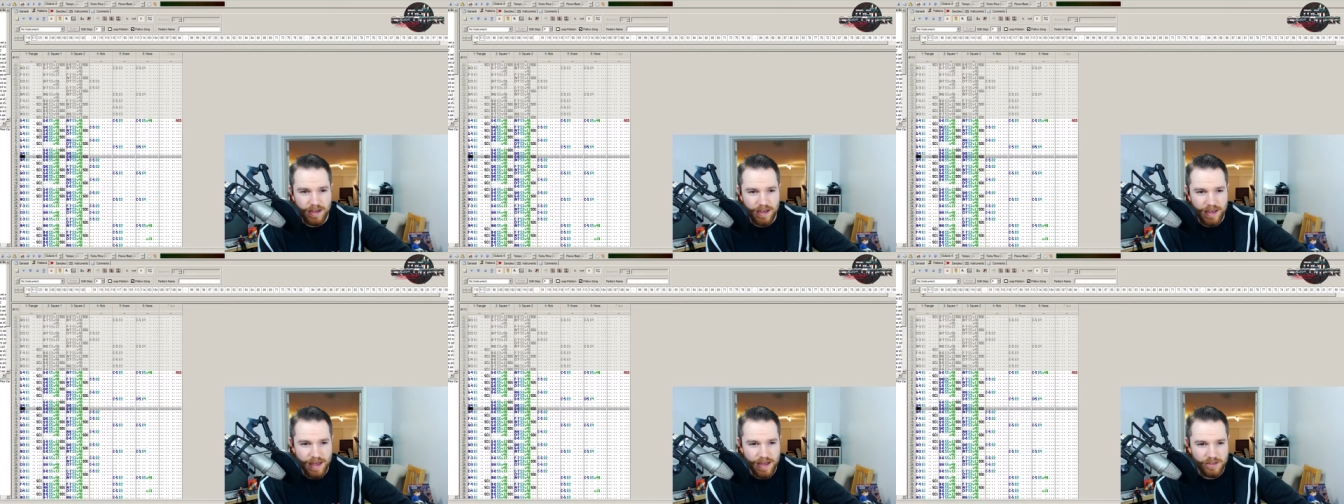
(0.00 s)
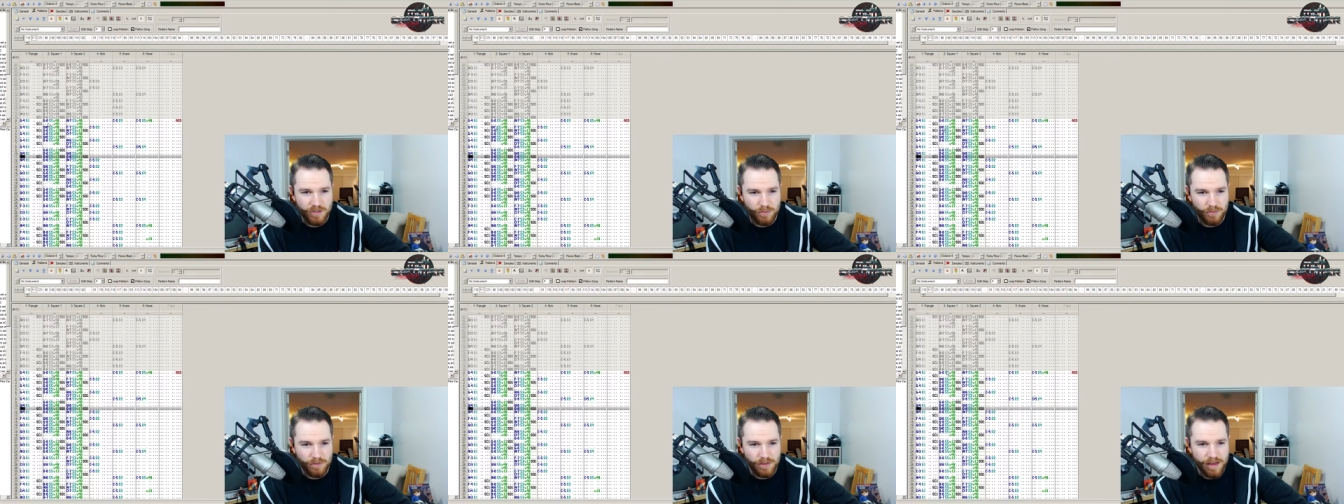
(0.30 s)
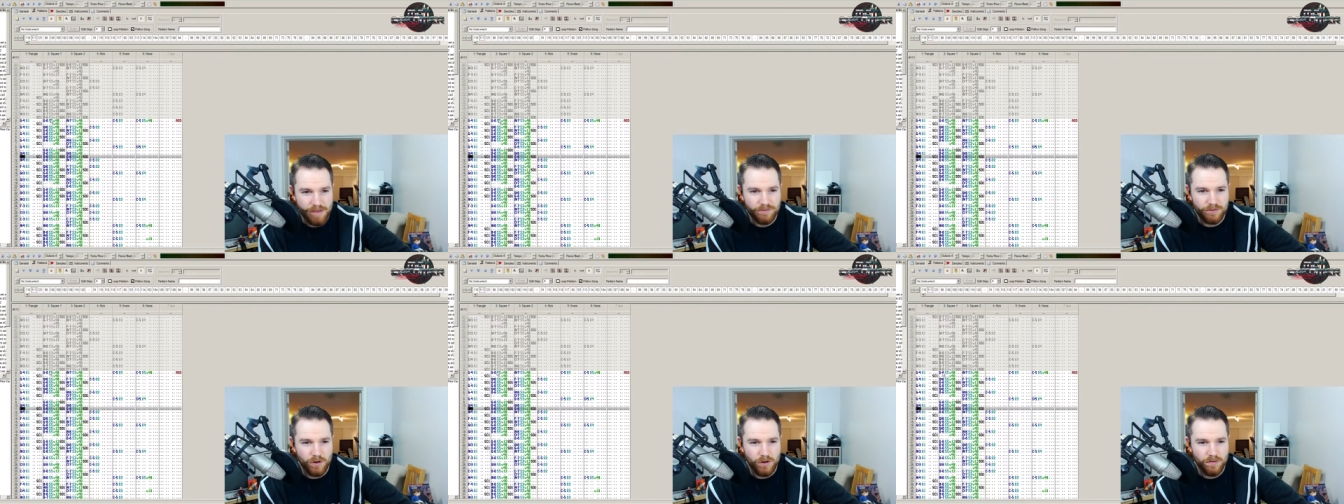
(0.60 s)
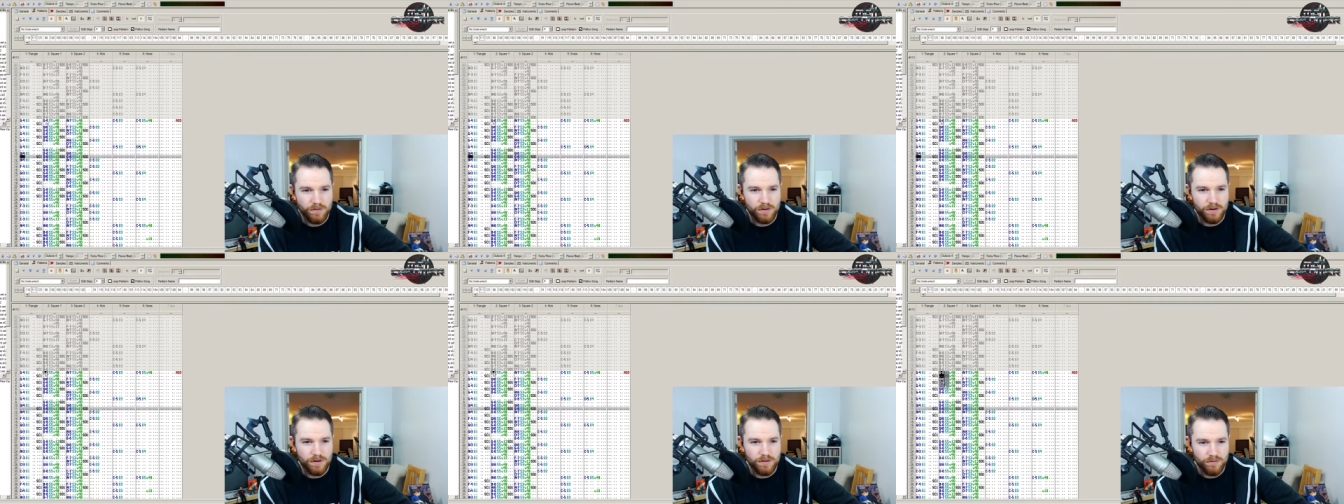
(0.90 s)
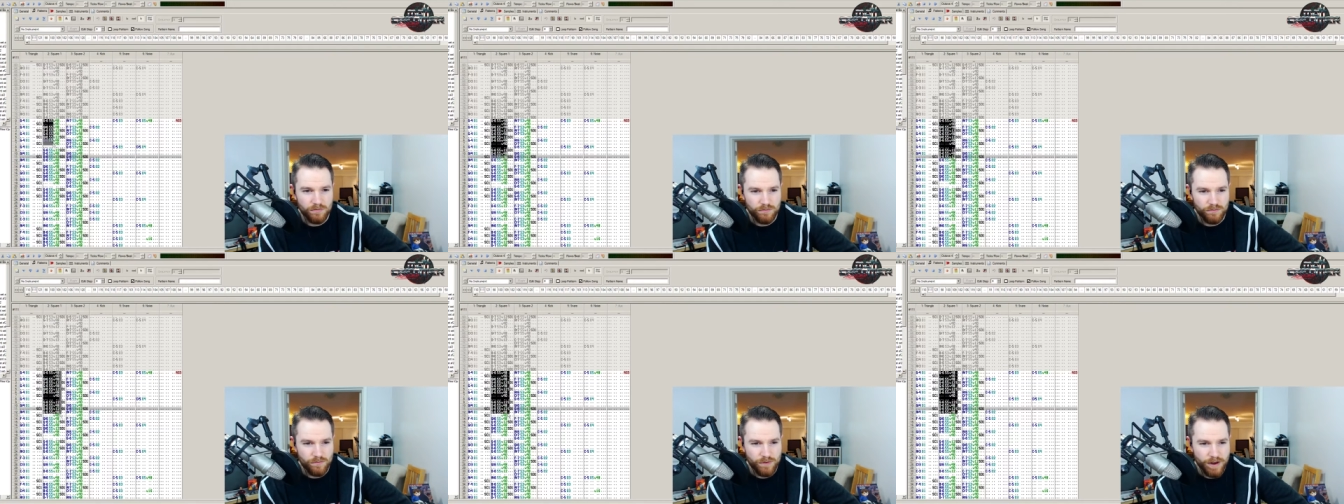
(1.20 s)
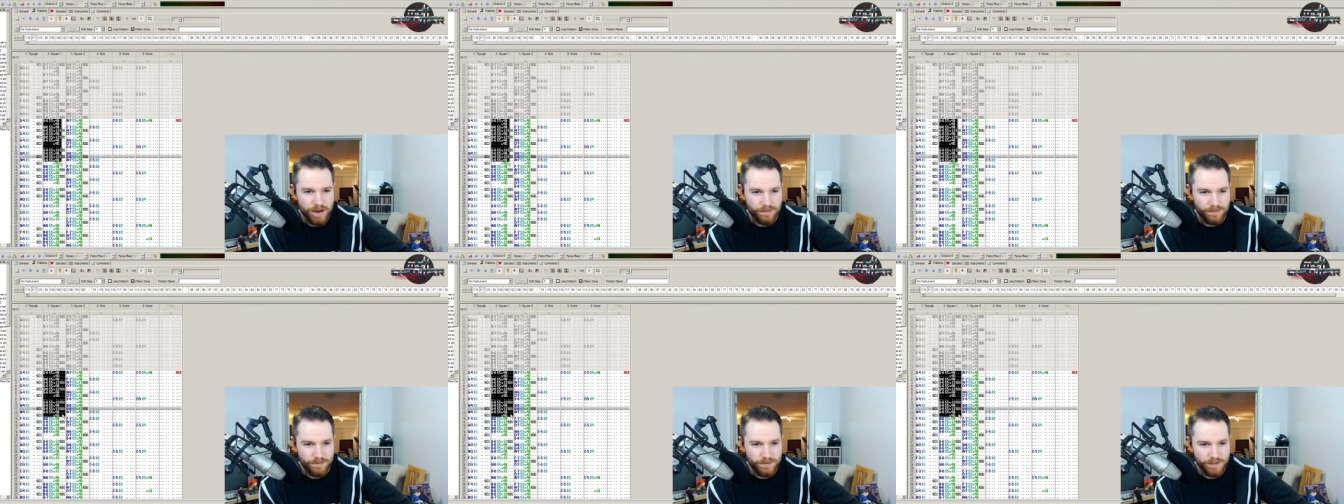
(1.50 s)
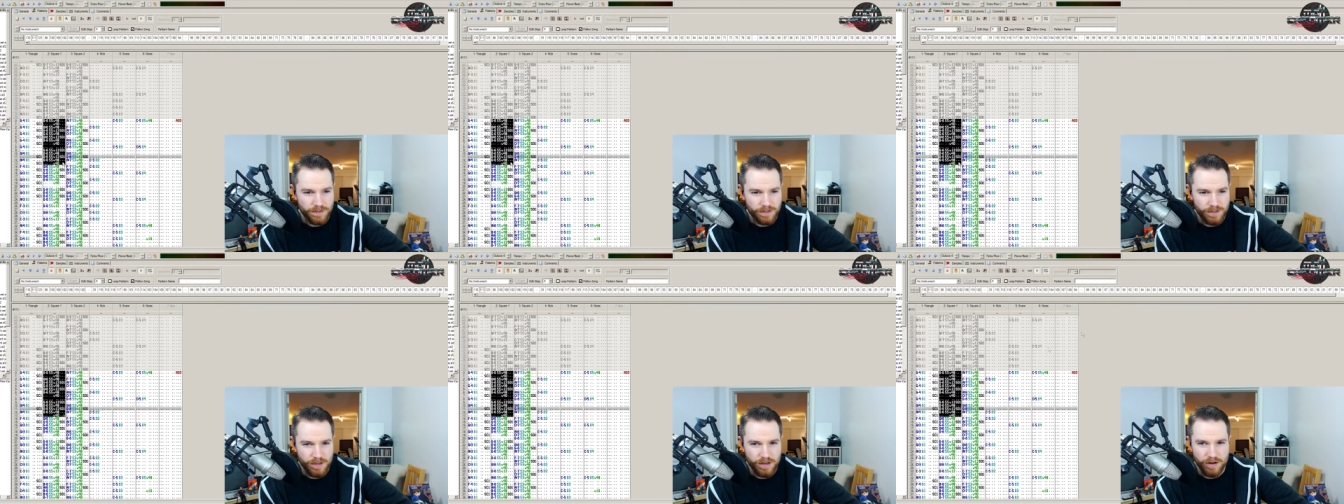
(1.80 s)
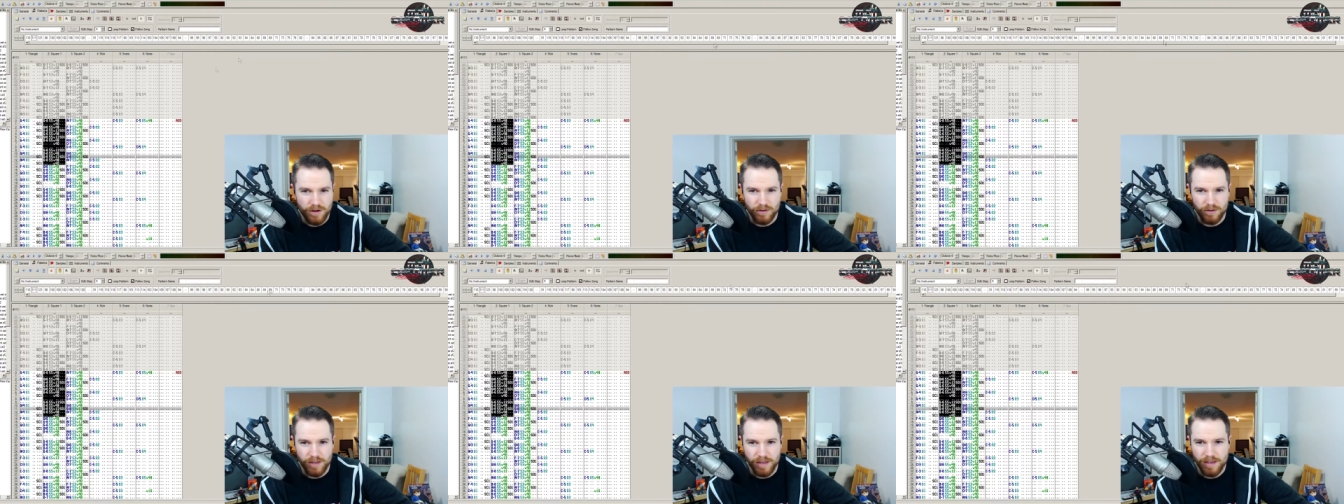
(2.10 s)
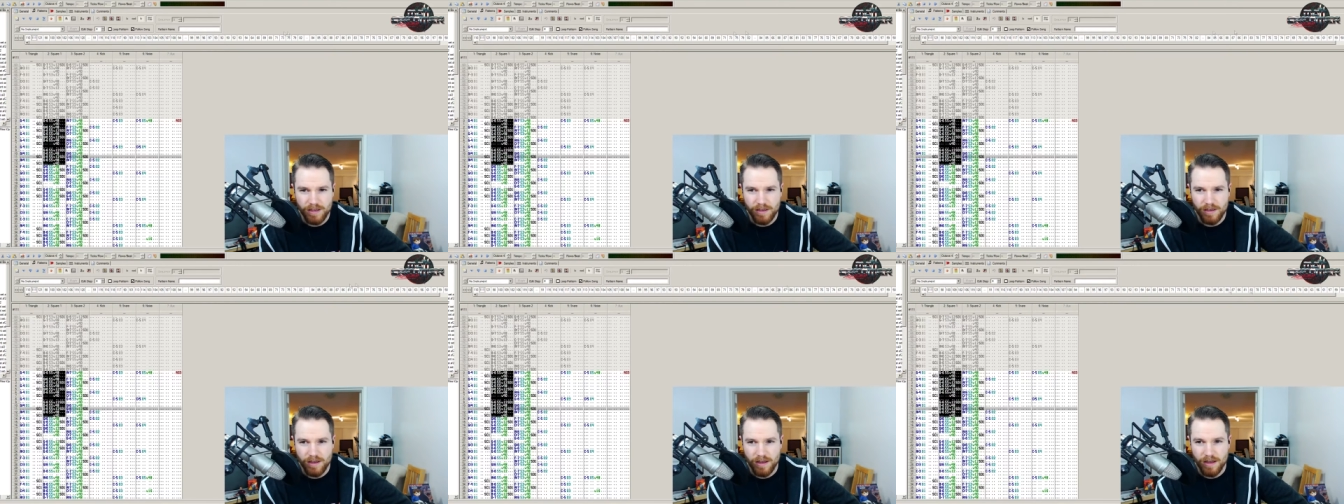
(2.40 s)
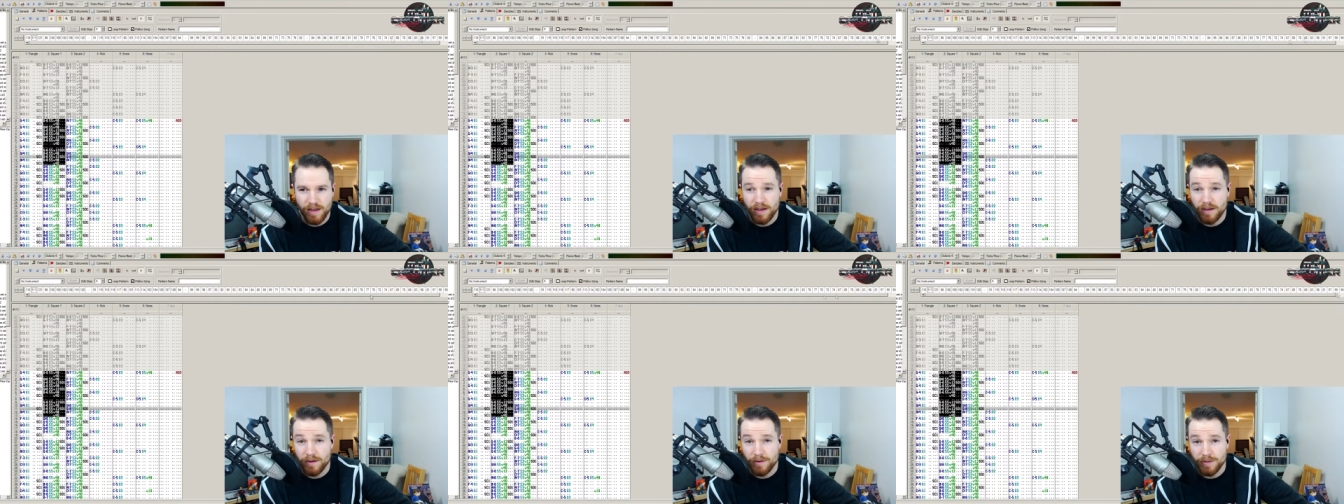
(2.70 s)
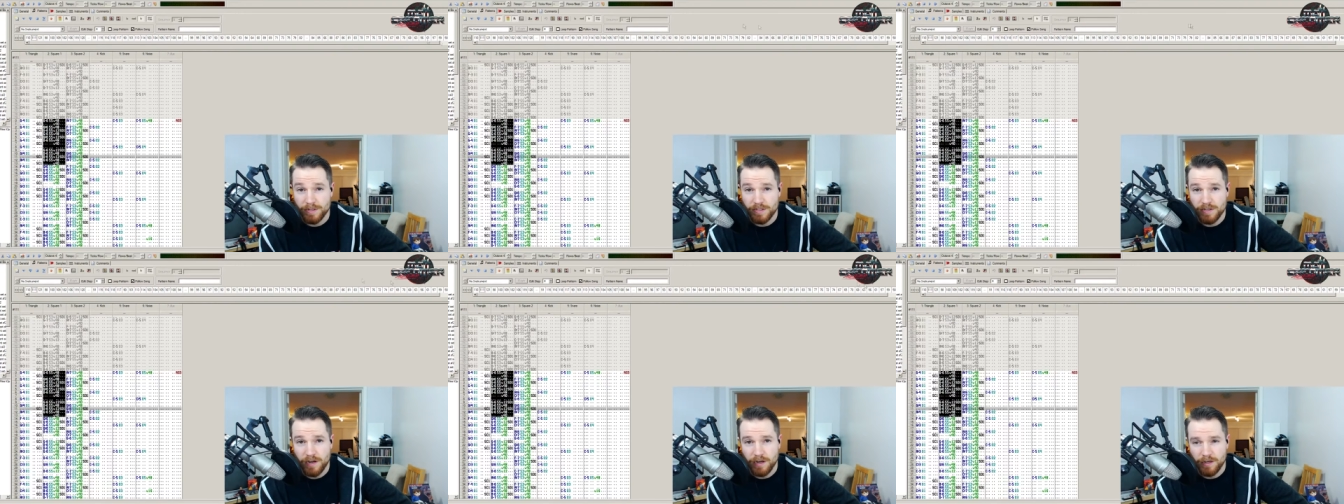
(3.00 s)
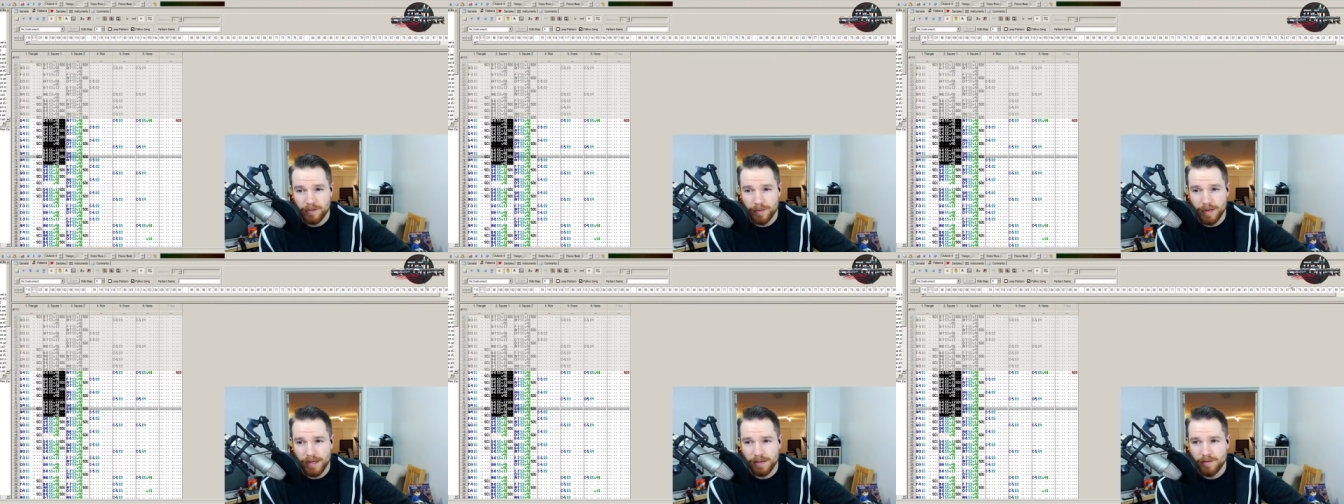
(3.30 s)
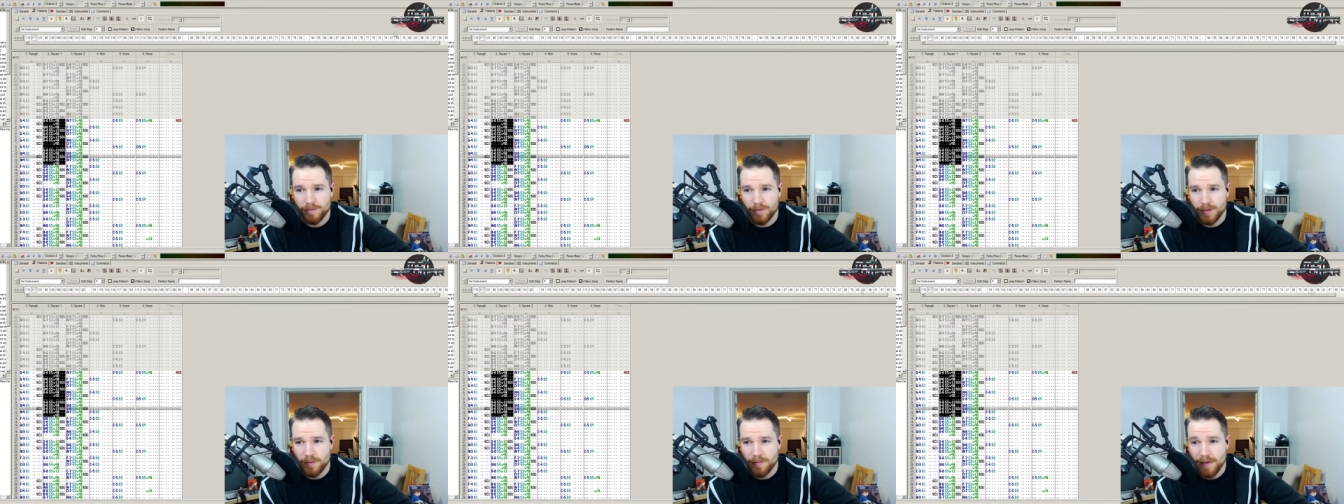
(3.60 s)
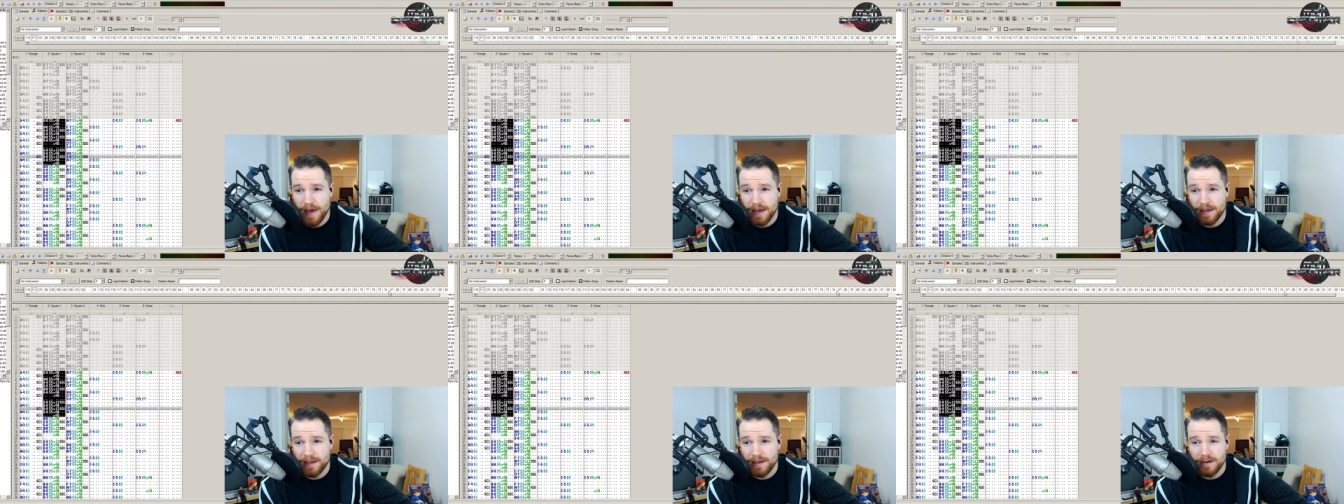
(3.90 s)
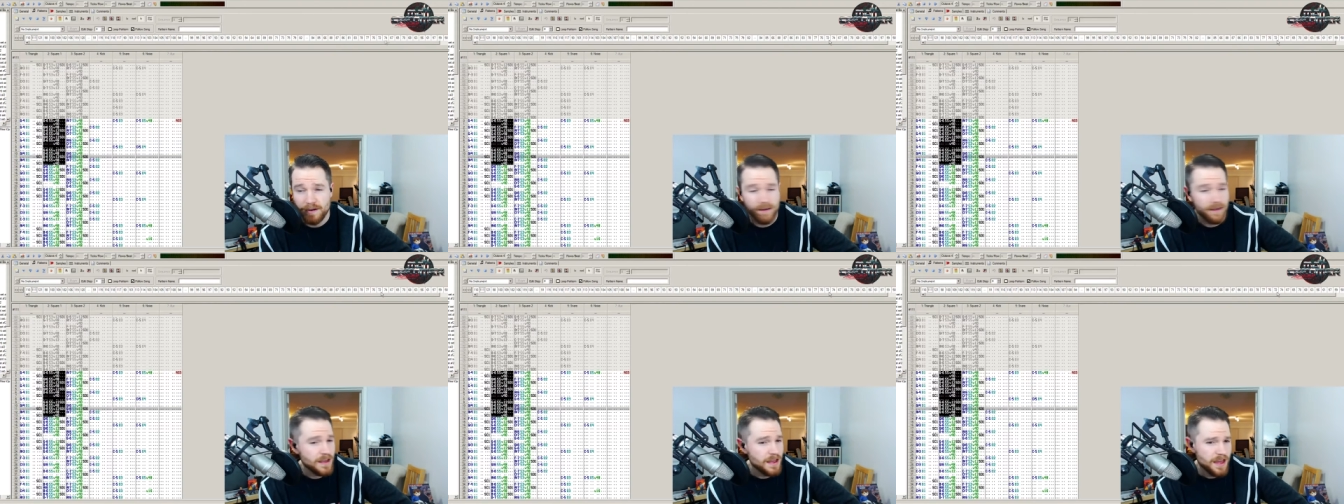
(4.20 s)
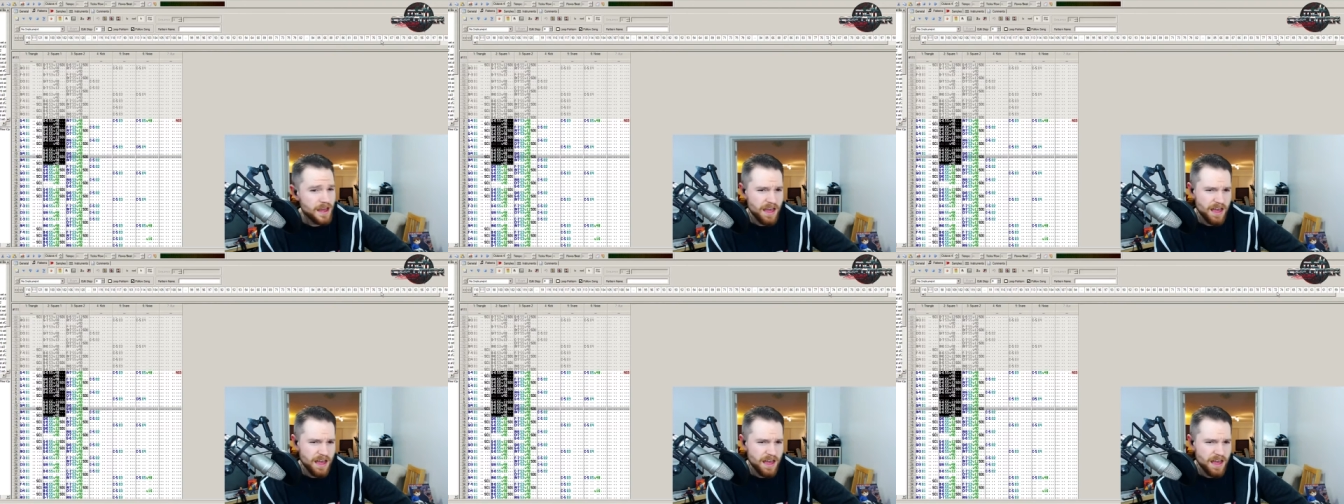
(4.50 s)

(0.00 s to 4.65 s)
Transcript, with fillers: I had some leftover riffs. You know, like I, I always stockpile them in the back here.